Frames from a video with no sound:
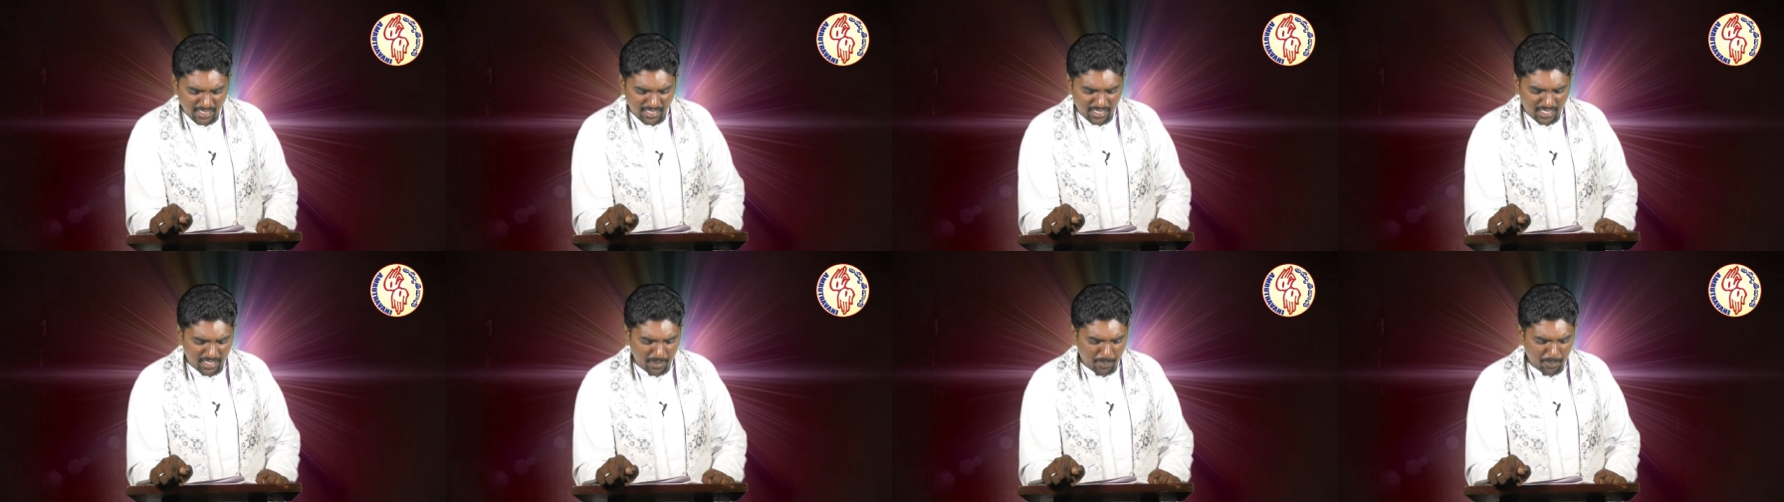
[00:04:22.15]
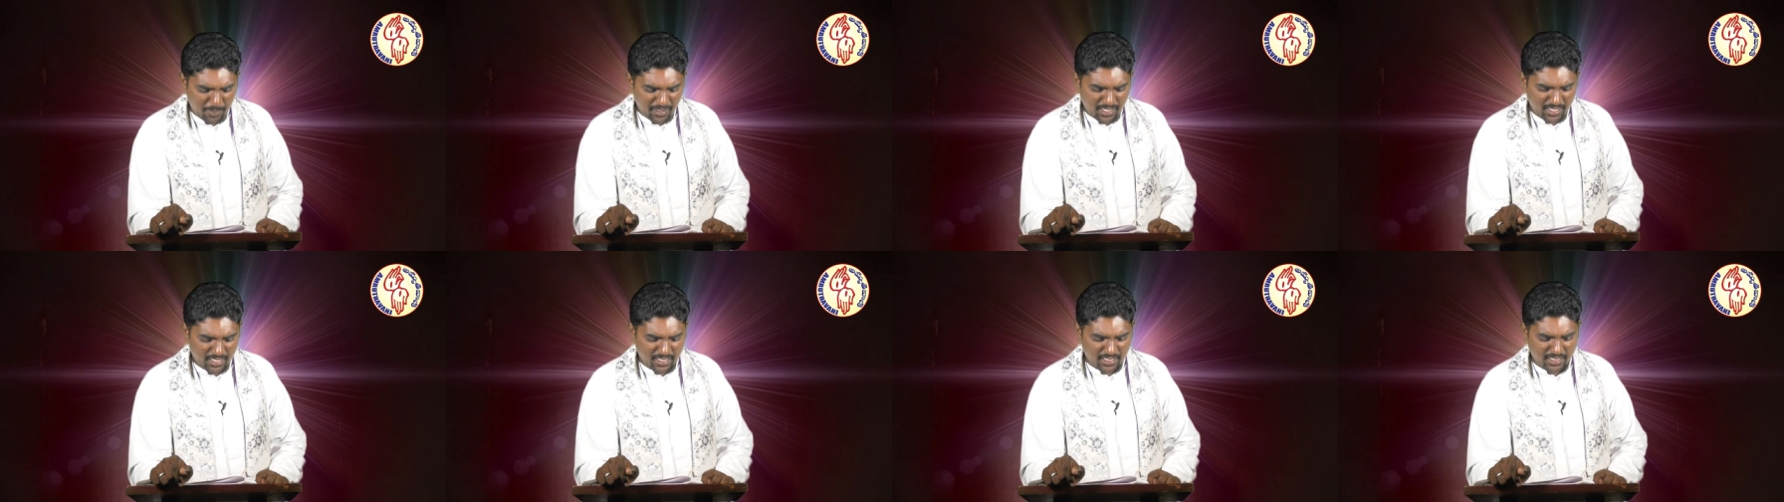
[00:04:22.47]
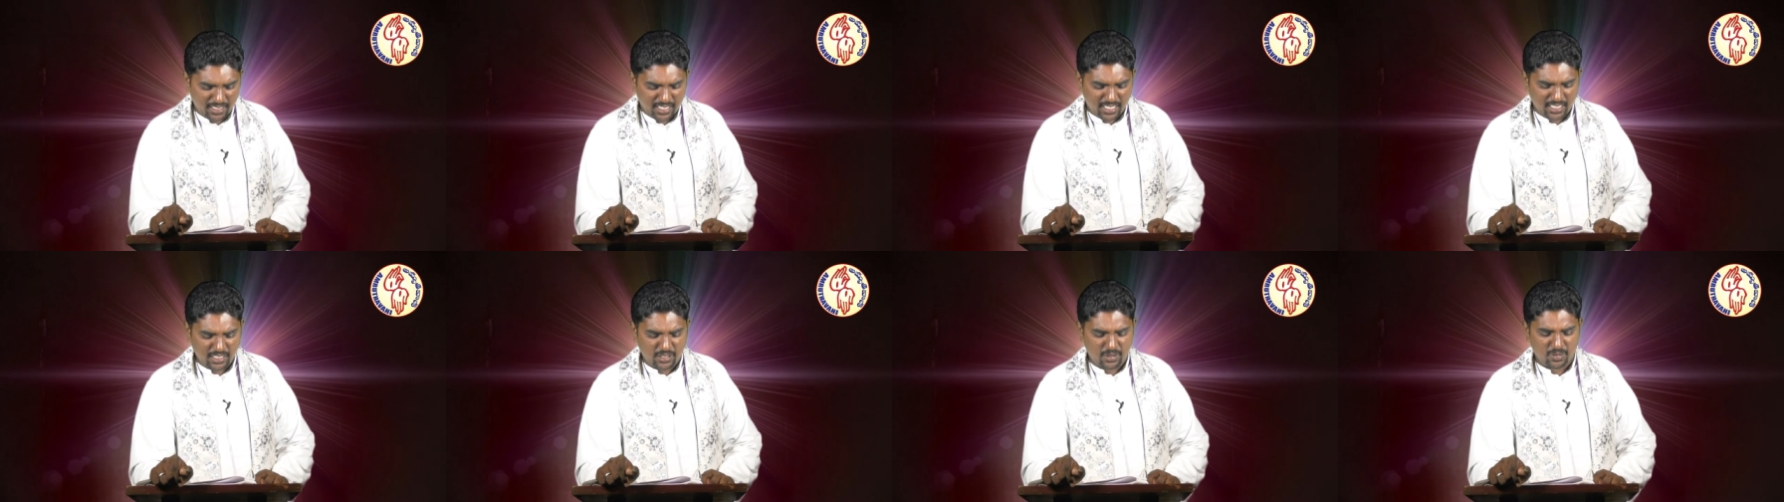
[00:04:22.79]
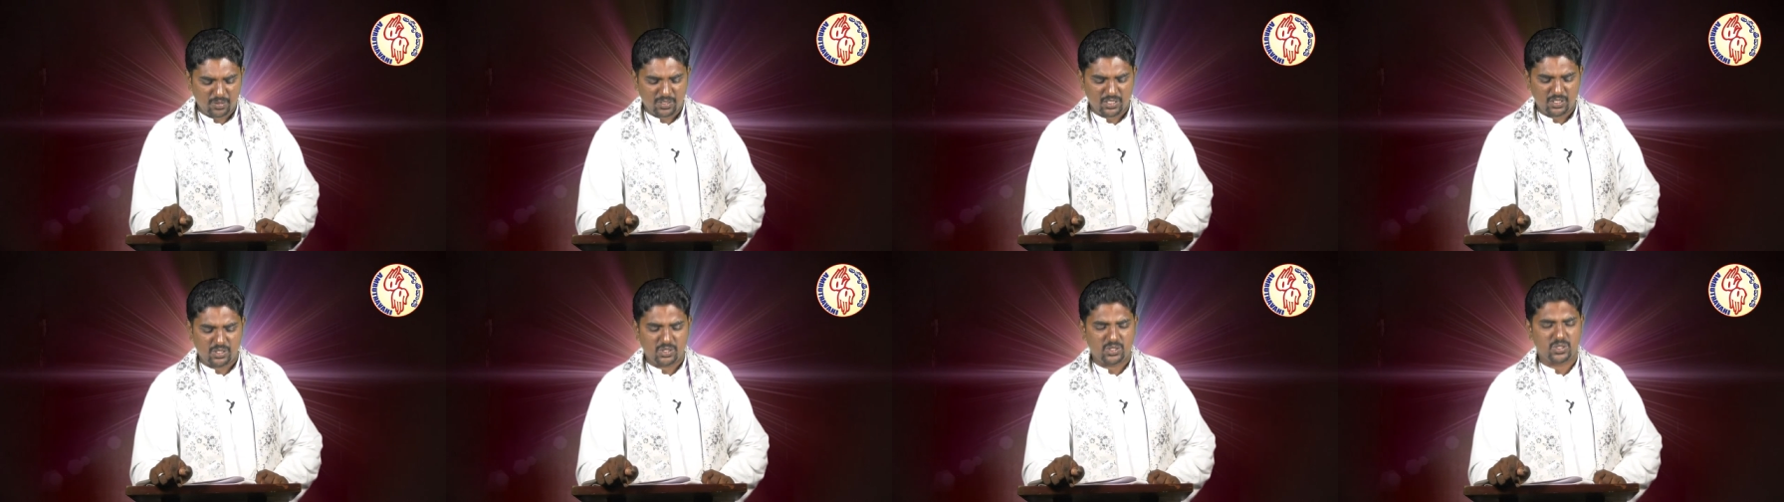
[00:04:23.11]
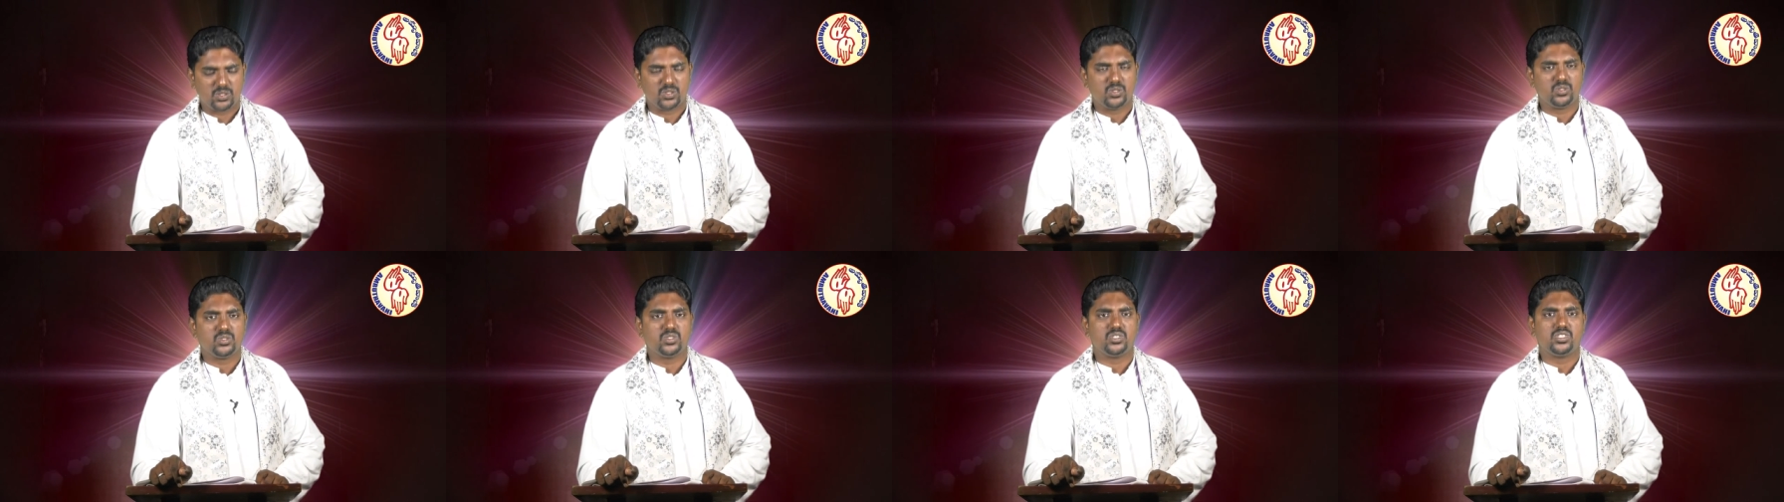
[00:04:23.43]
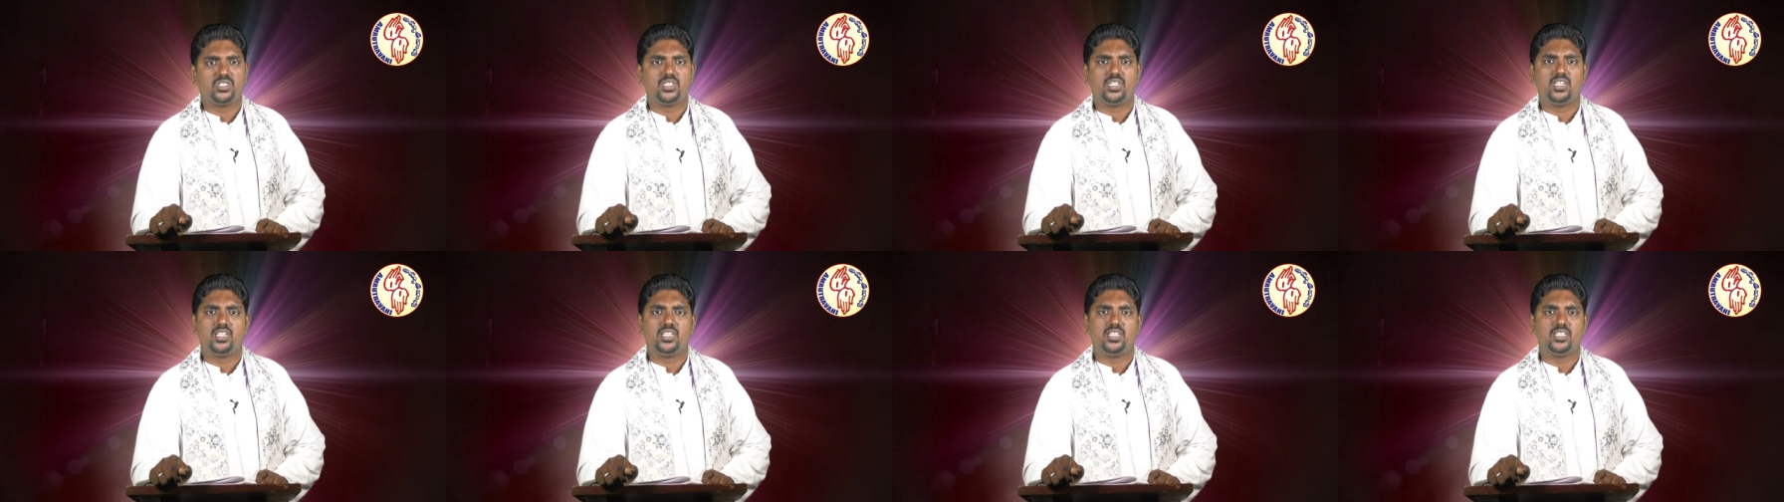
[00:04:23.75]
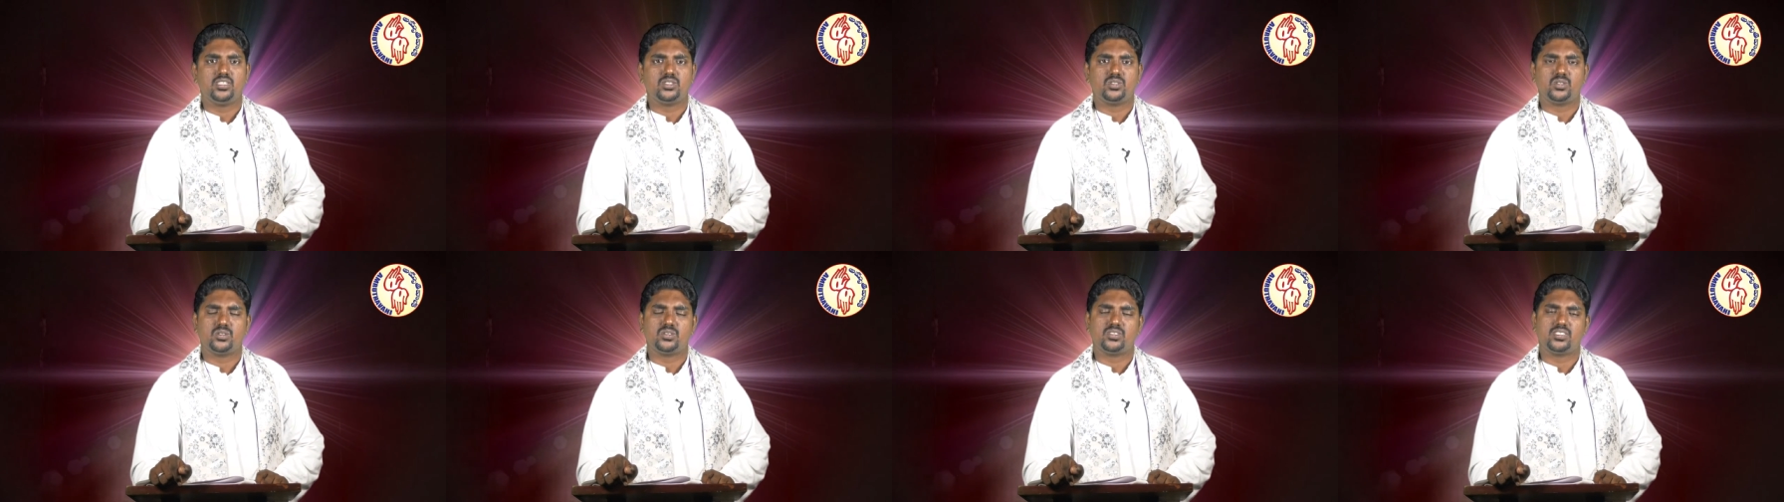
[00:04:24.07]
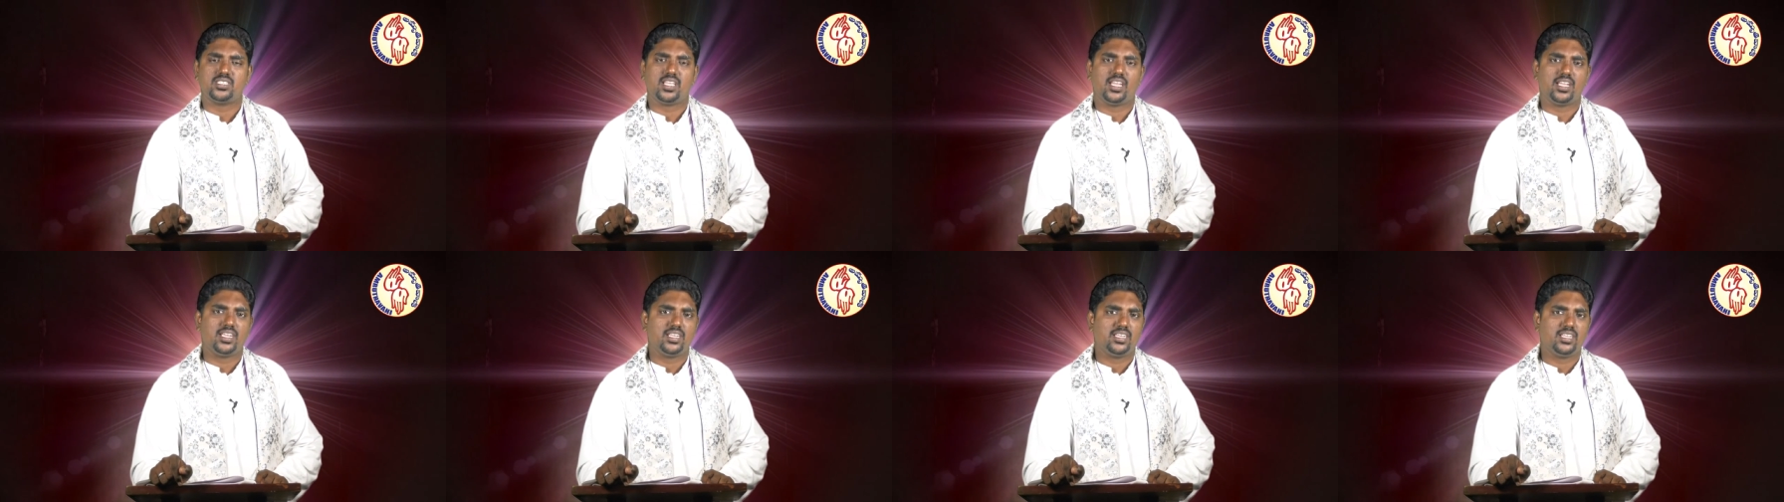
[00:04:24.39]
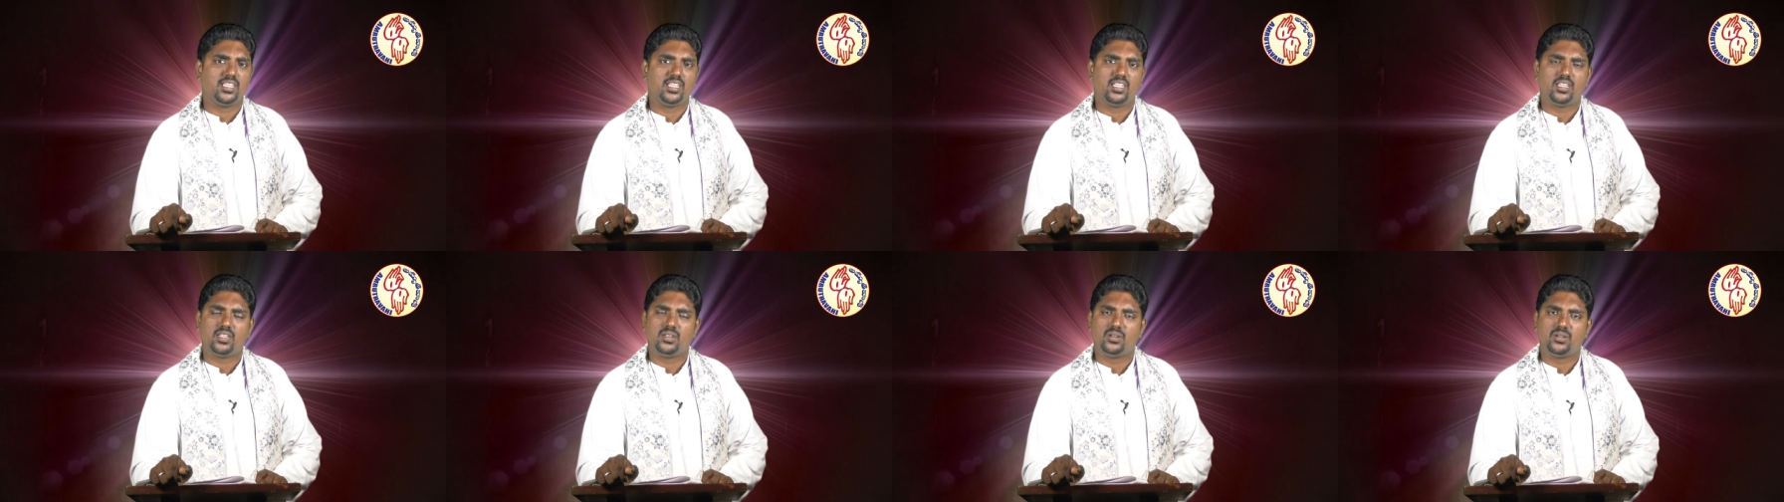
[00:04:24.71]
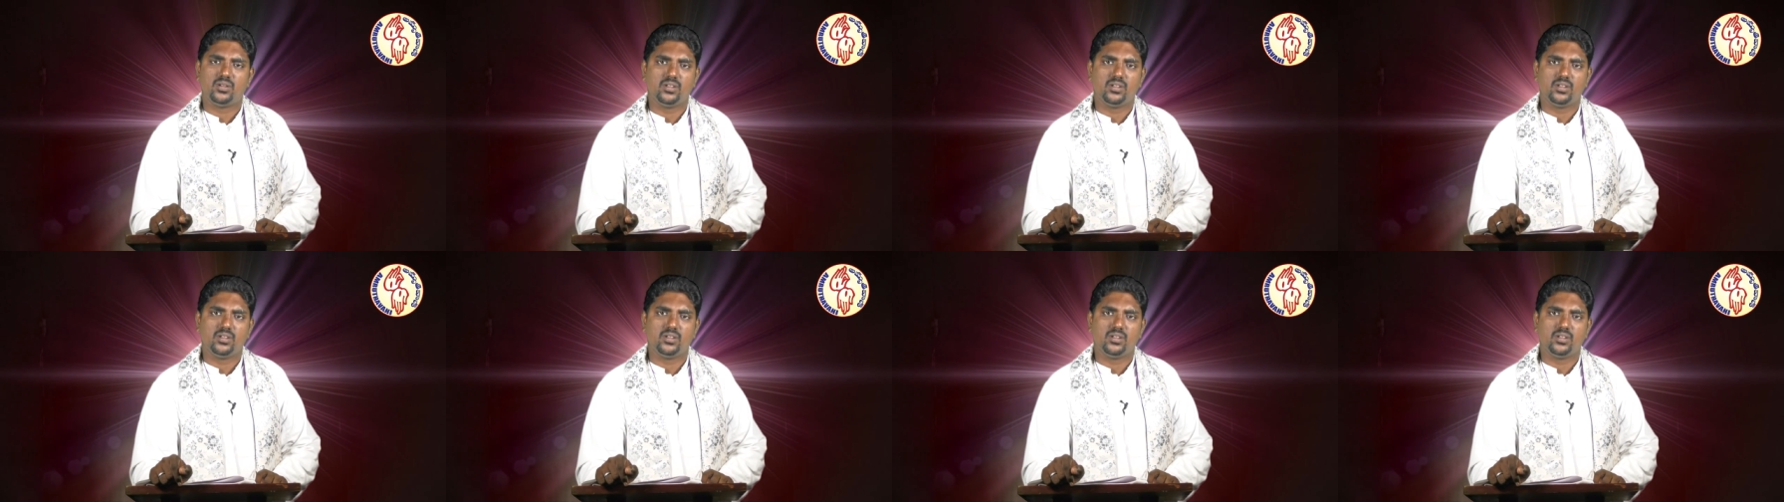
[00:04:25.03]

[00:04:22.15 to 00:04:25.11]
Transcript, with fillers: keeping in touch with society.